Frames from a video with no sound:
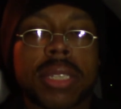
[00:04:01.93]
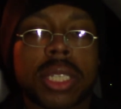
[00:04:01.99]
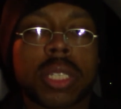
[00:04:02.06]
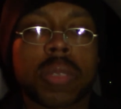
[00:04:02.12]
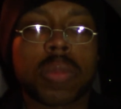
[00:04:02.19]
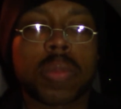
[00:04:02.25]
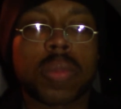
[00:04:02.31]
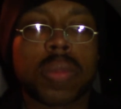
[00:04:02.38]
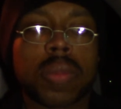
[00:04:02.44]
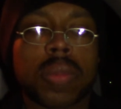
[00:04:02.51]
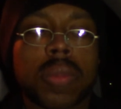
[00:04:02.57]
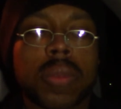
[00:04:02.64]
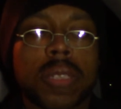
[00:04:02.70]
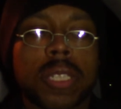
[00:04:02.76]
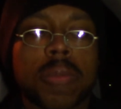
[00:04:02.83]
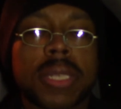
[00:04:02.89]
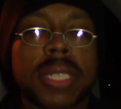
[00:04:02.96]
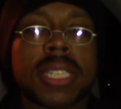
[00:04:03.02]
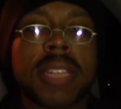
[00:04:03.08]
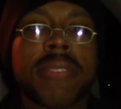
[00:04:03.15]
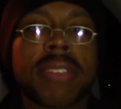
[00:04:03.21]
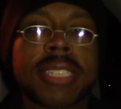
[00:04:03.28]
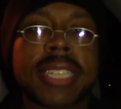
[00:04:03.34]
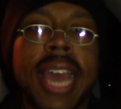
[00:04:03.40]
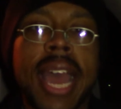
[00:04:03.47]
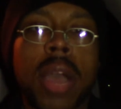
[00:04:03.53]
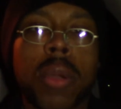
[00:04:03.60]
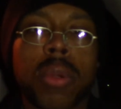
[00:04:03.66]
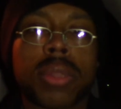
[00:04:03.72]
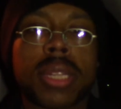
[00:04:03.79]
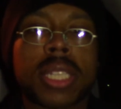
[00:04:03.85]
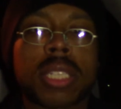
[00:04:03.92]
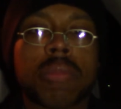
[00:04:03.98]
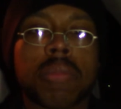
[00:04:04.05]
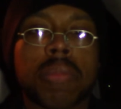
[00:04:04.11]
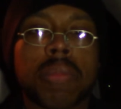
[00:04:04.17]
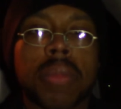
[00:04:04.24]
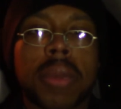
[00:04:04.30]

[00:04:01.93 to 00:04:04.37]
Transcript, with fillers: this specific tower that's.